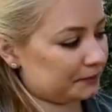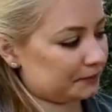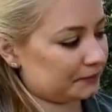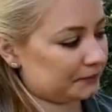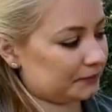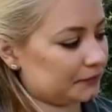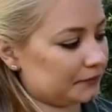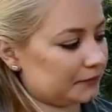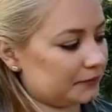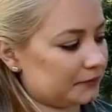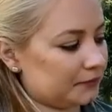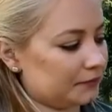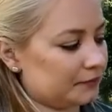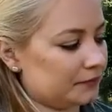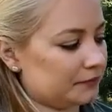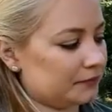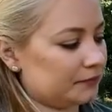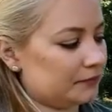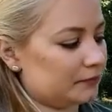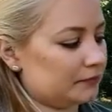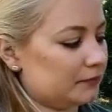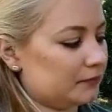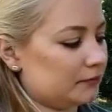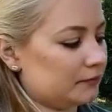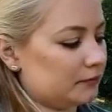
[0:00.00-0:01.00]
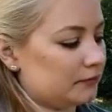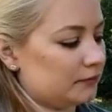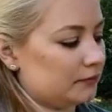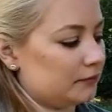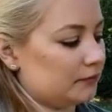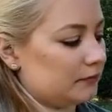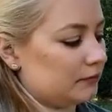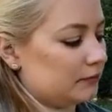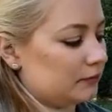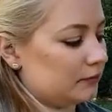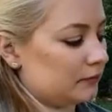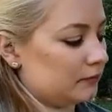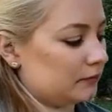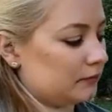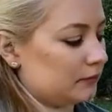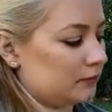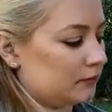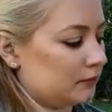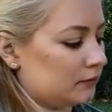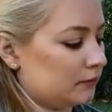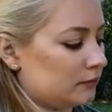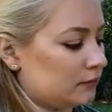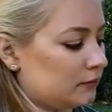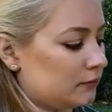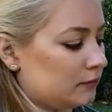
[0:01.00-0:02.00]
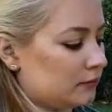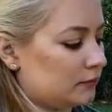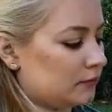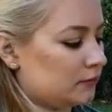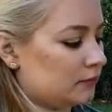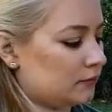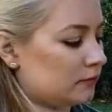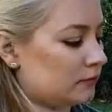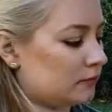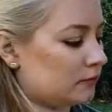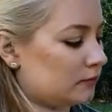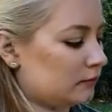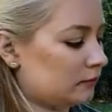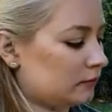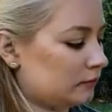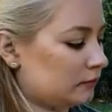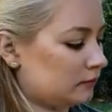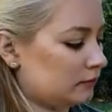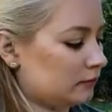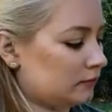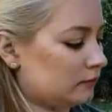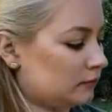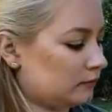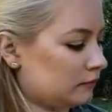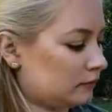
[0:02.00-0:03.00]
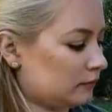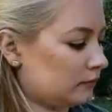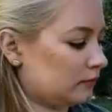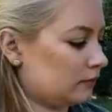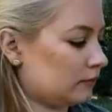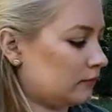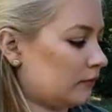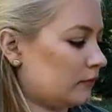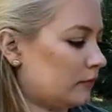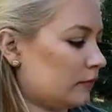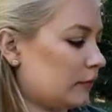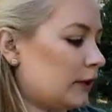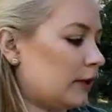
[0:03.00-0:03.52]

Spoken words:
(no one is talking)